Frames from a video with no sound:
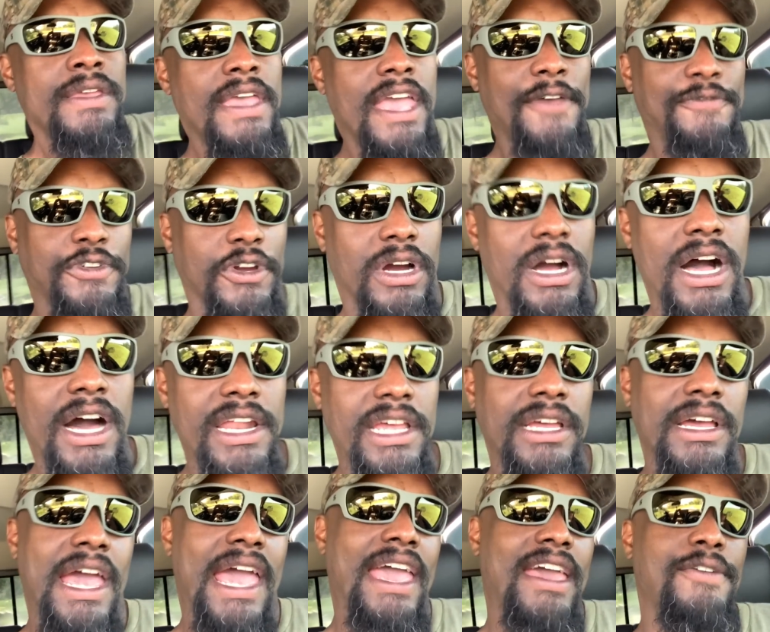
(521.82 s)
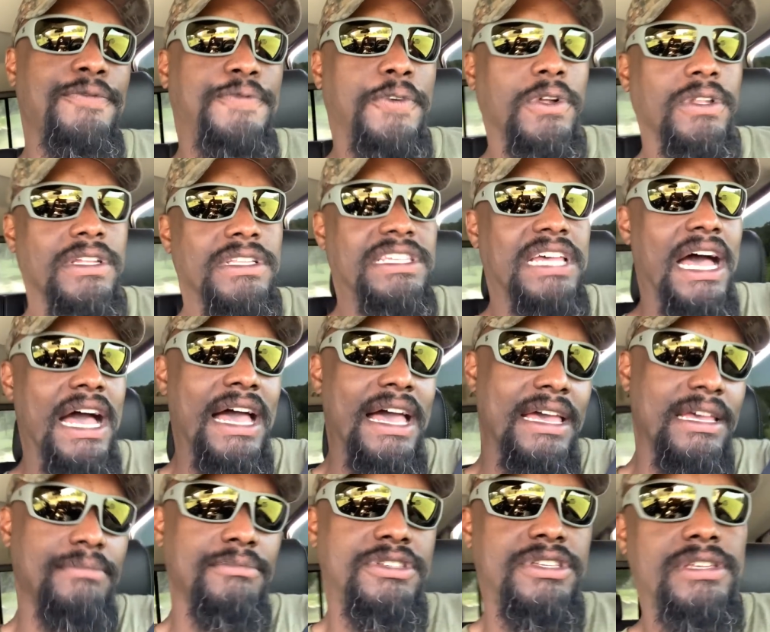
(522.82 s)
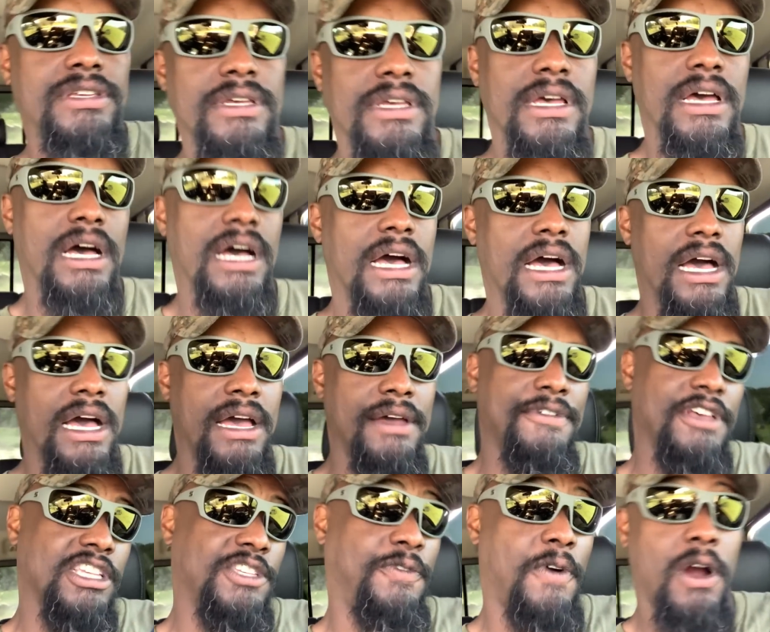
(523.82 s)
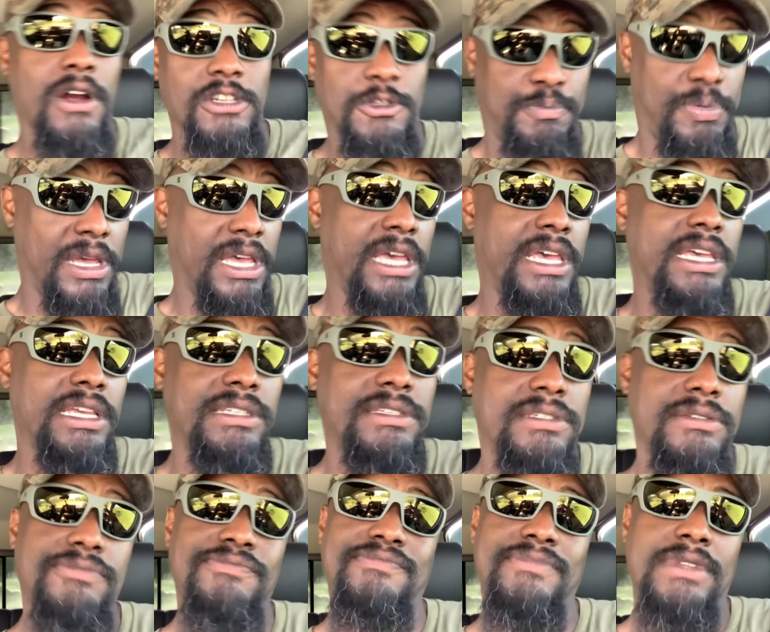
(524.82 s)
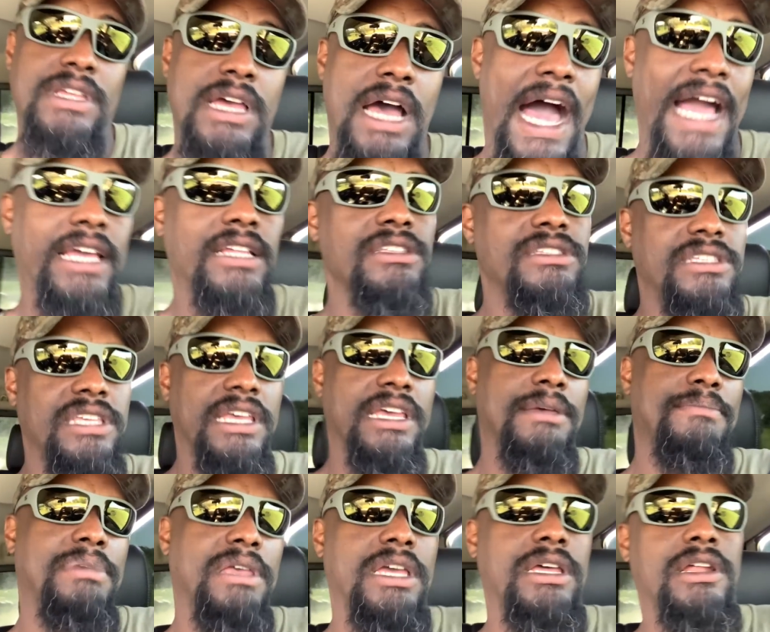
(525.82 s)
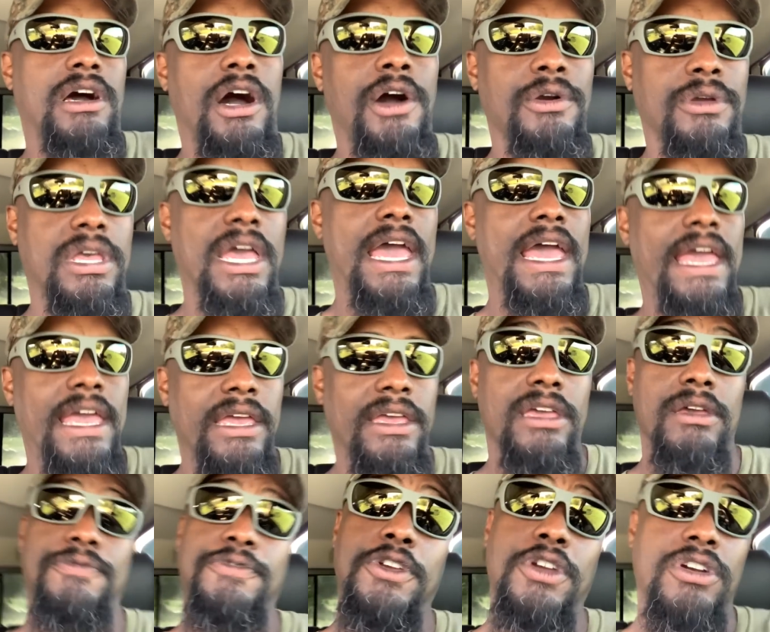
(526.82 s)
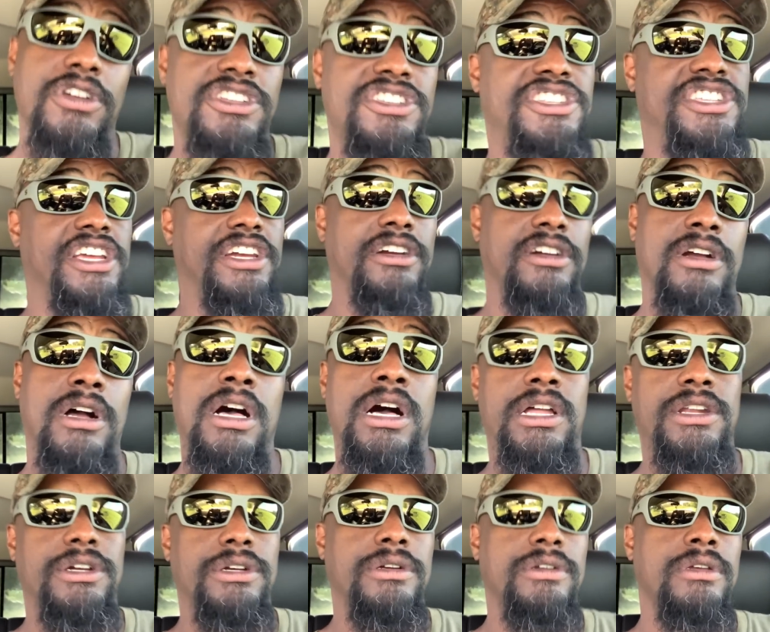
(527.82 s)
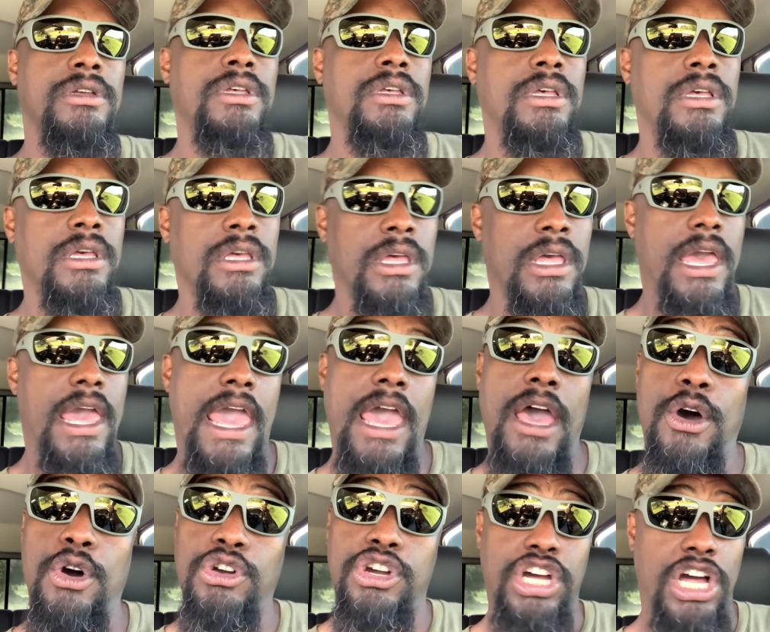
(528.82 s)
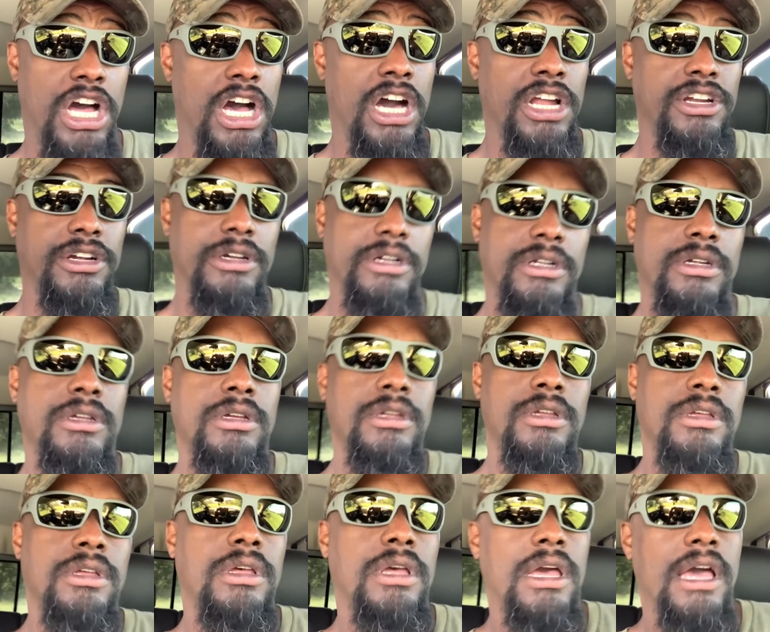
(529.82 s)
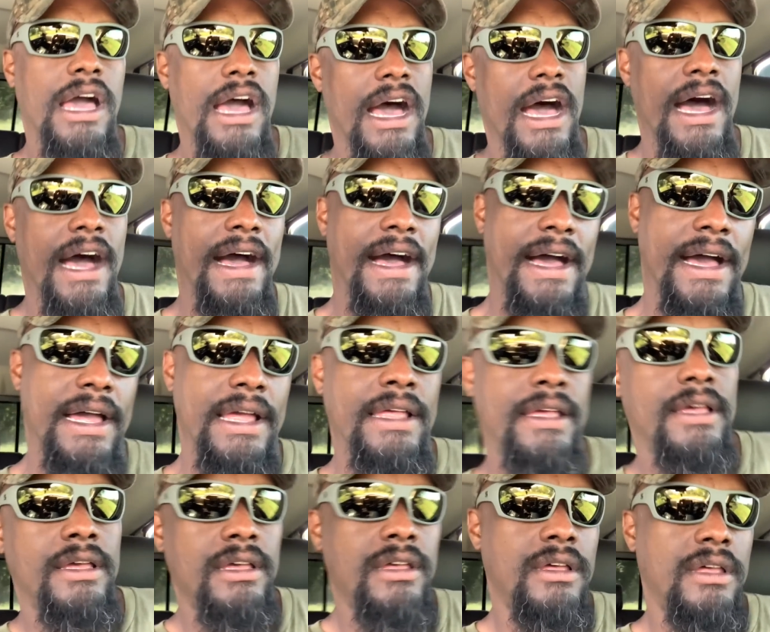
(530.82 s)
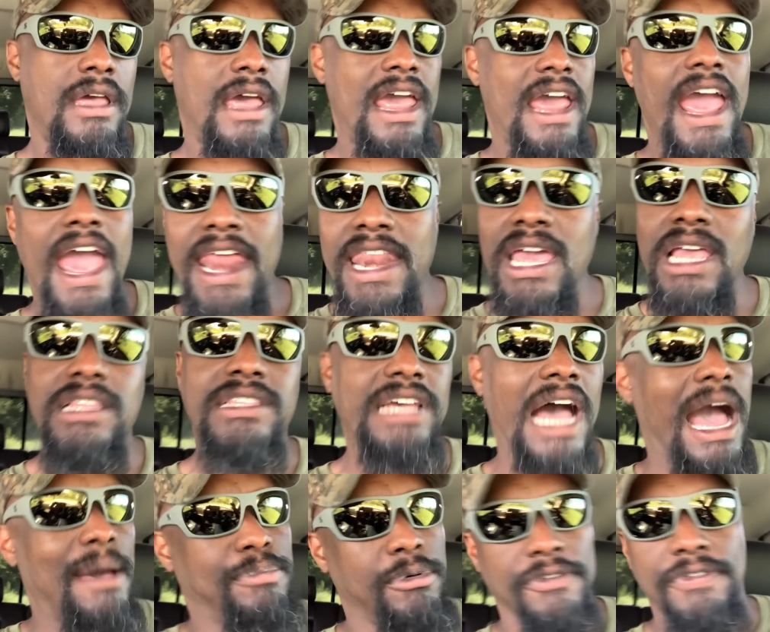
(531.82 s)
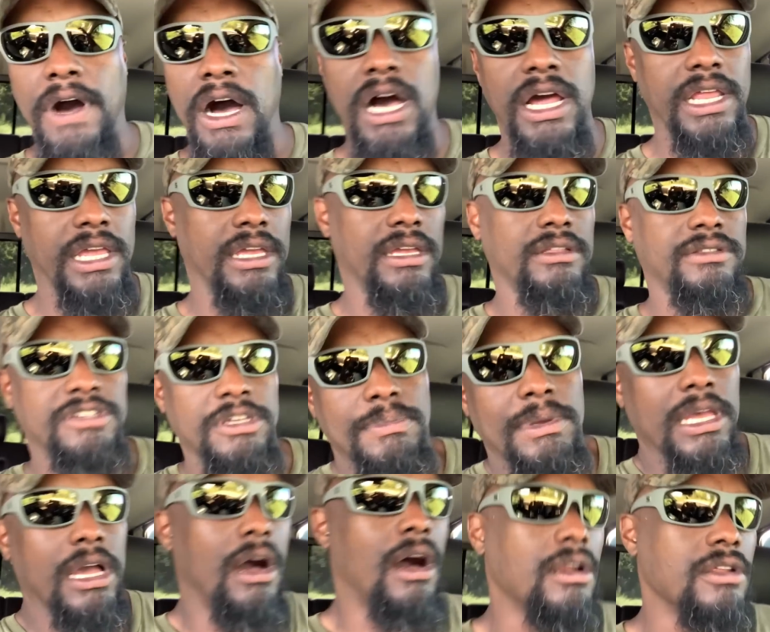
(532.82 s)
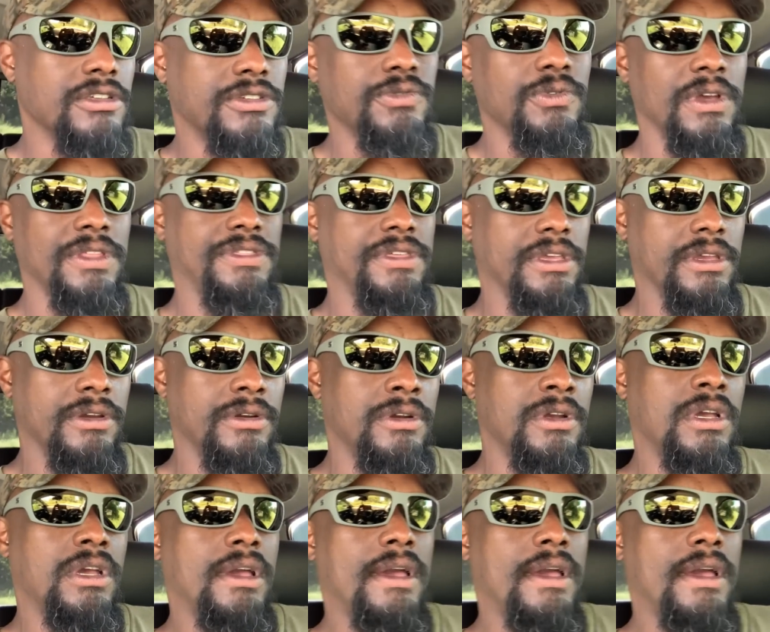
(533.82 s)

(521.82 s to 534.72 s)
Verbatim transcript: if you're hunting a handful of times, uh, as far as pigs, I can see it being okay. If you're a deer hunter, elk hunter, uh, any type of hunting, to be honest with you,